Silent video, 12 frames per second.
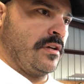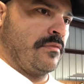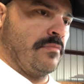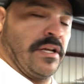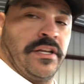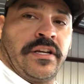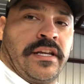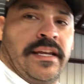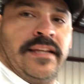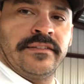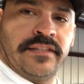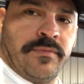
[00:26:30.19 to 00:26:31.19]
But you could
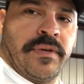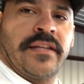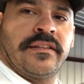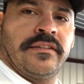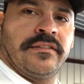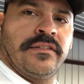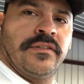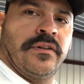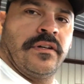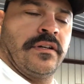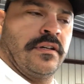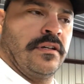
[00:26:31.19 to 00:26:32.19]
easily make this into
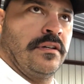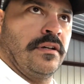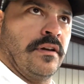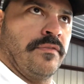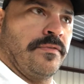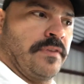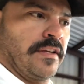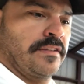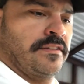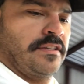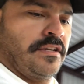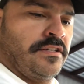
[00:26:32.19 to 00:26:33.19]
a
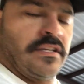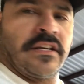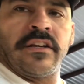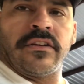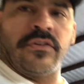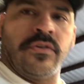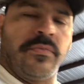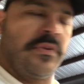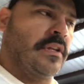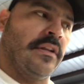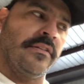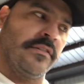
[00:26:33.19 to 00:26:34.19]
fixed chicken coop. It
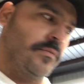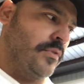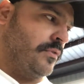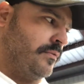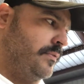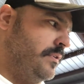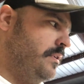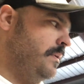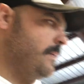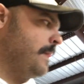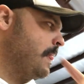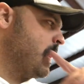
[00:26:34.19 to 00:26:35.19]
doesn't move.
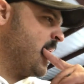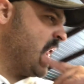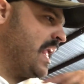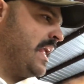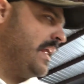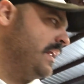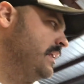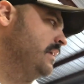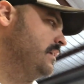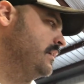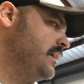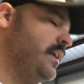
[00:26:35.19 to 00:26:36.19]

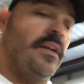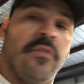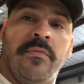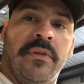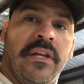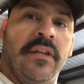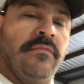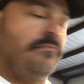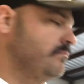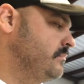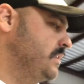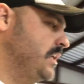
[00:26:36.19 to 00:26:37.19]
And
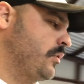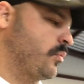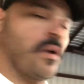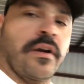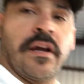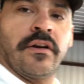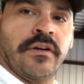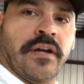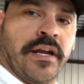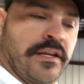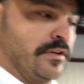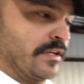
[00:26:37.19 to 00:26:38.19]
it'd work out
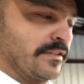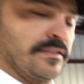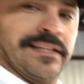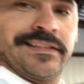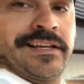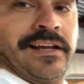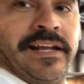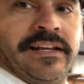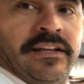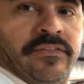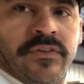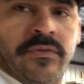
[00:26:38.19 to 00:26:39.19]
great. You could set the height
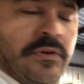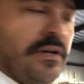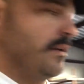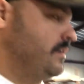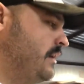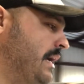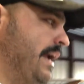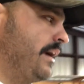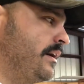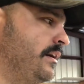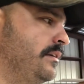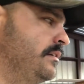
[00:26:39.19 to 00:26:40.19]
if you want higher.